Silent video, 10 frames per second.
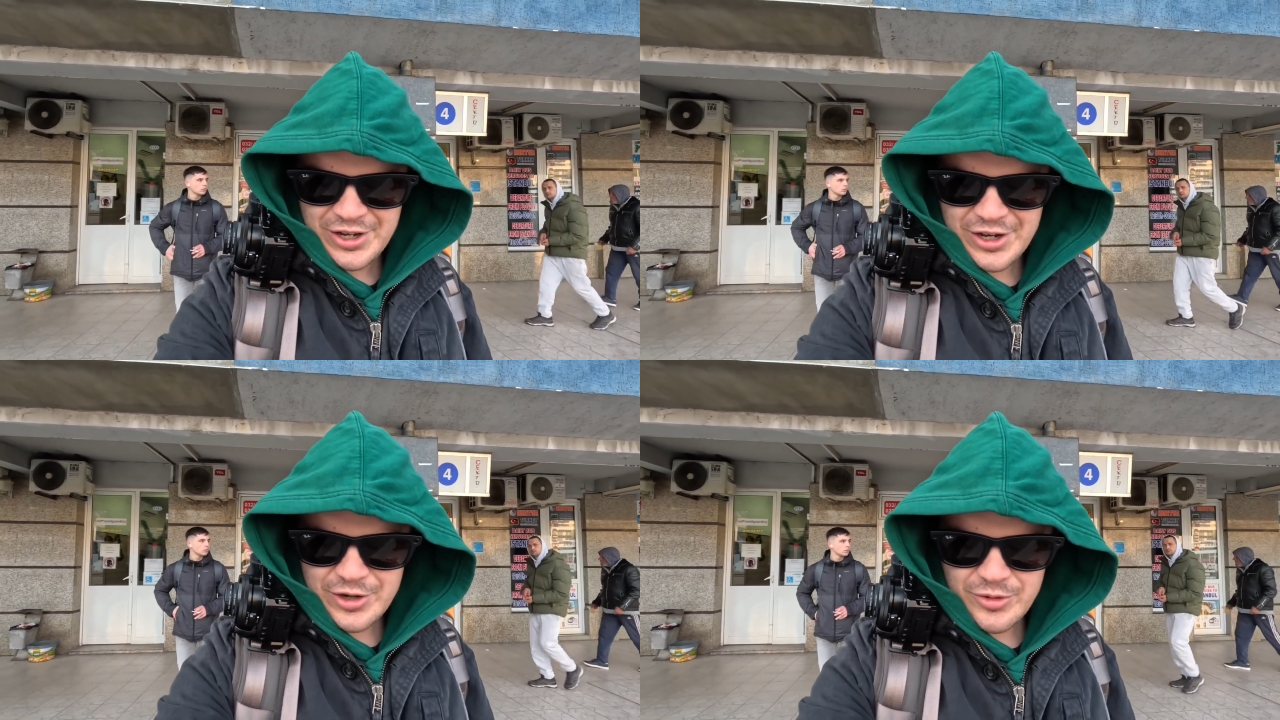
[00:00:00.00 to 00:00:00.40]

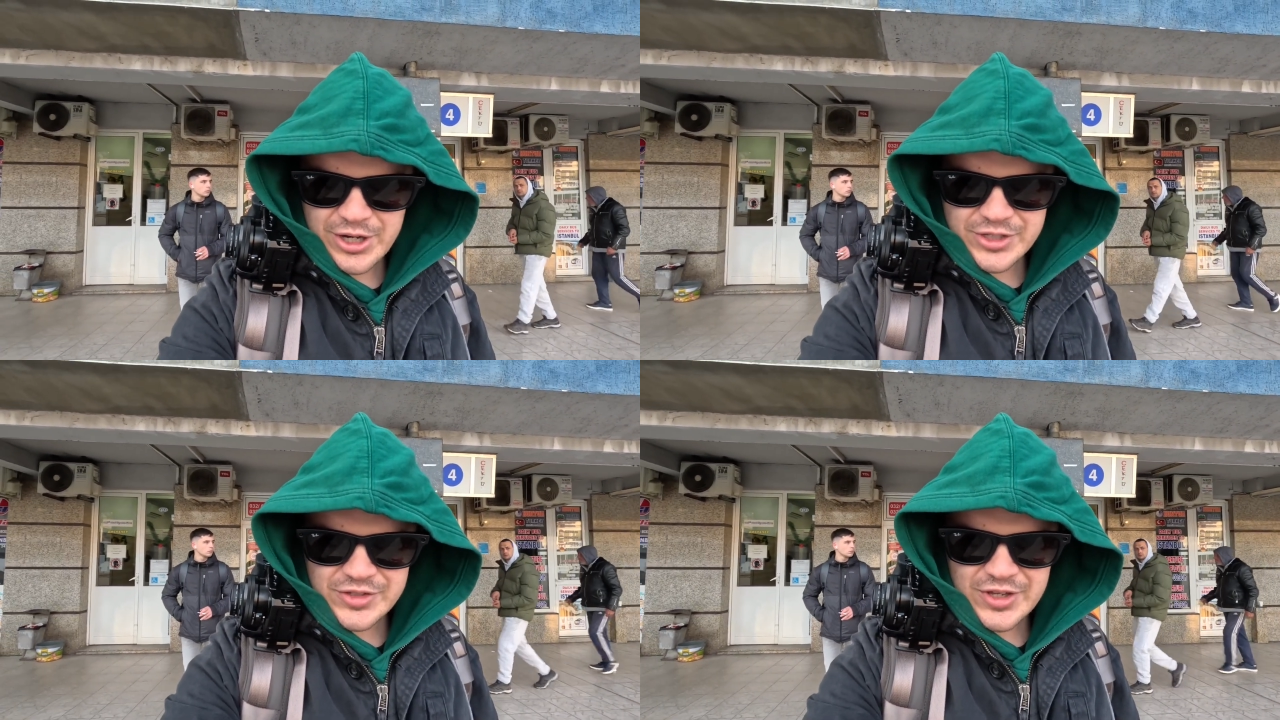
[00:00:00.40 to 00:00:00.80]

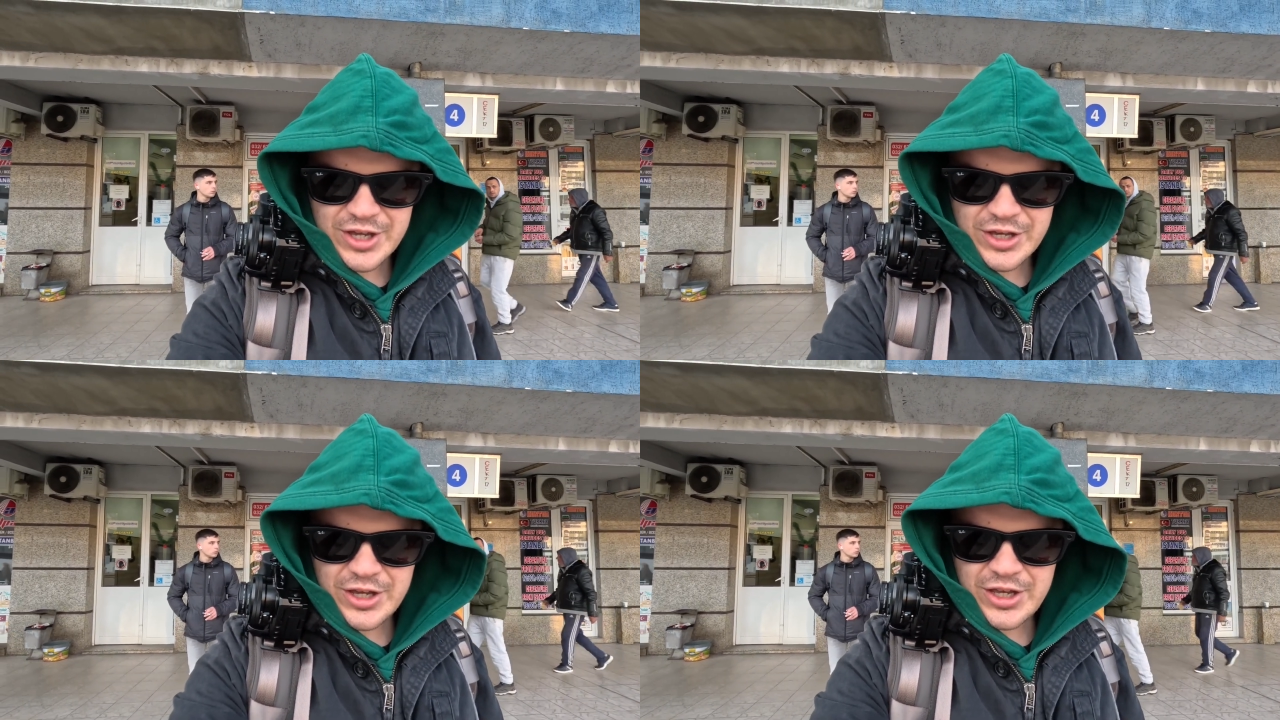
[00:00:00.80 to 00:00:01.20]

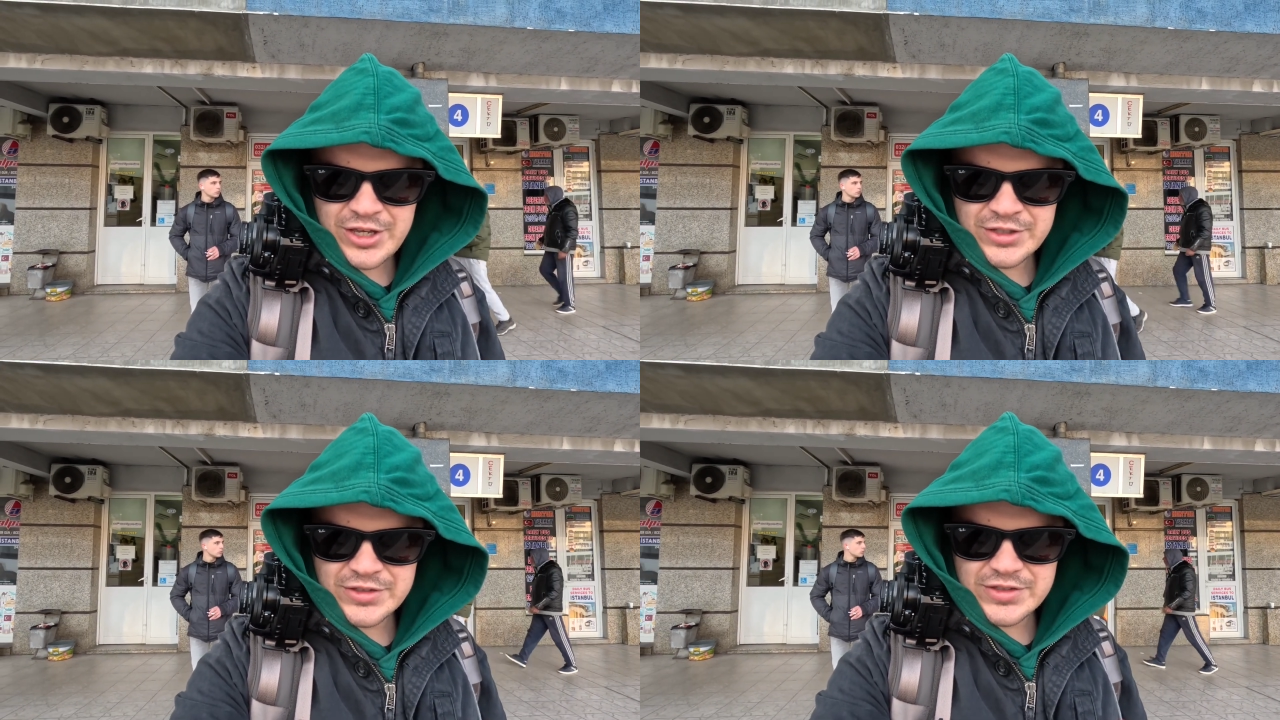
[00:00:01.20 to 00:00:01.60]
rucksack
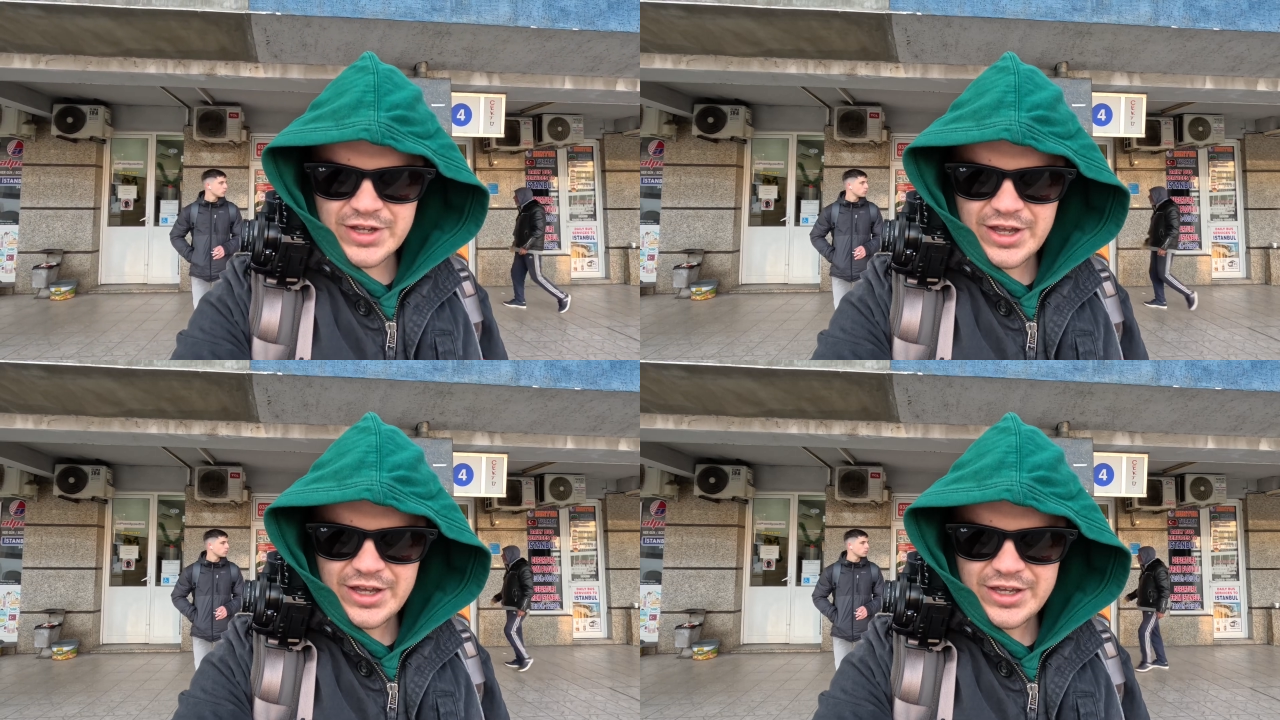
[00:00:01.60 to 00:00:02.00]
and
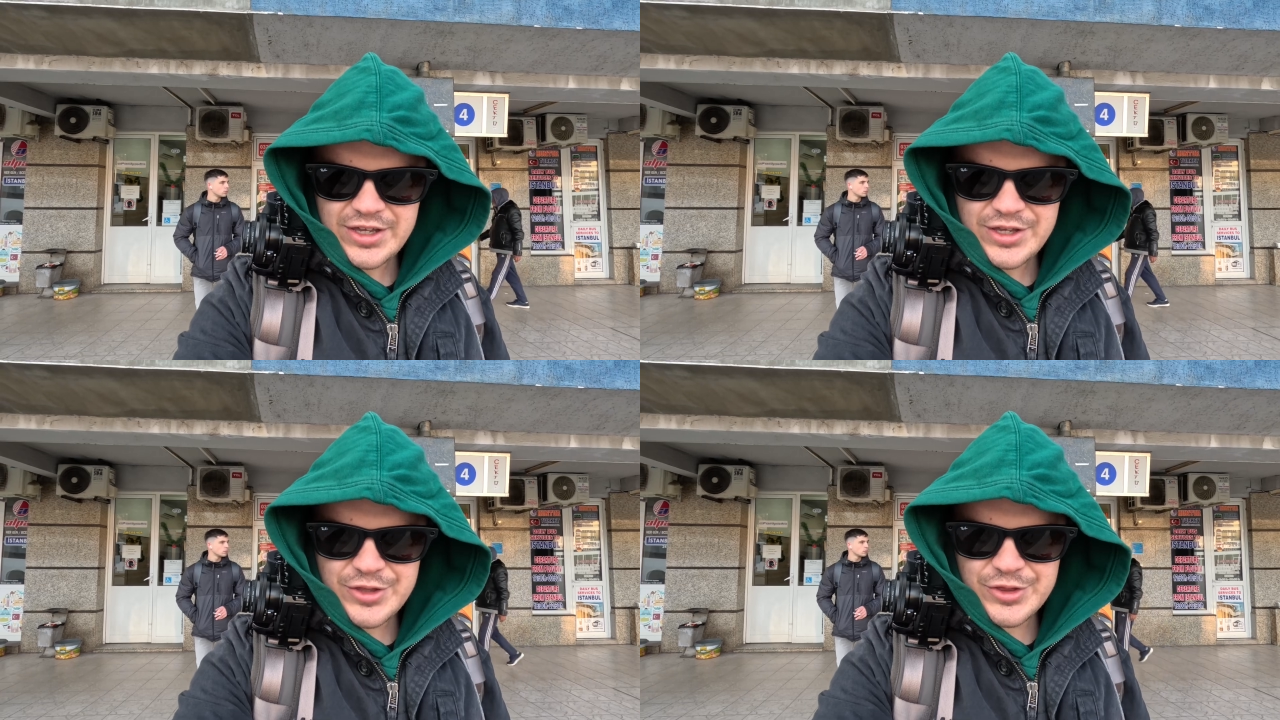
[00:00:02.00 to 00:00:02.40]

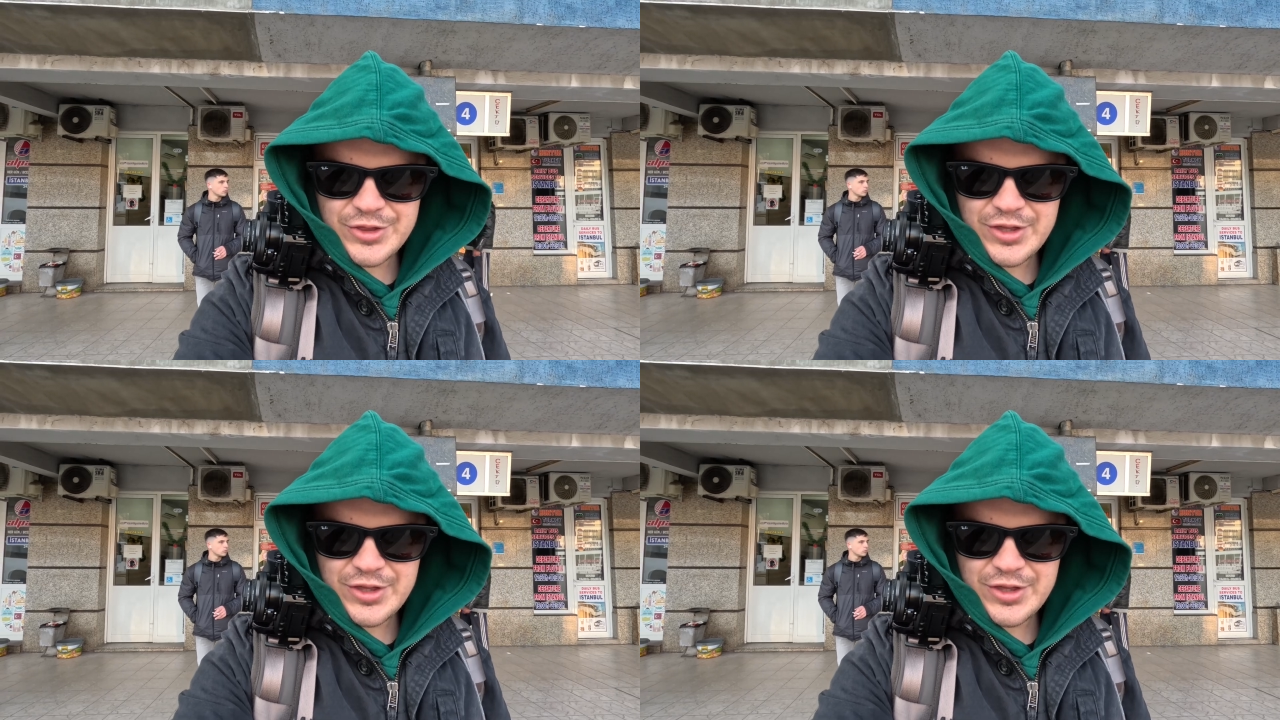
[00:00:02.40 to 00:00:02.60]
I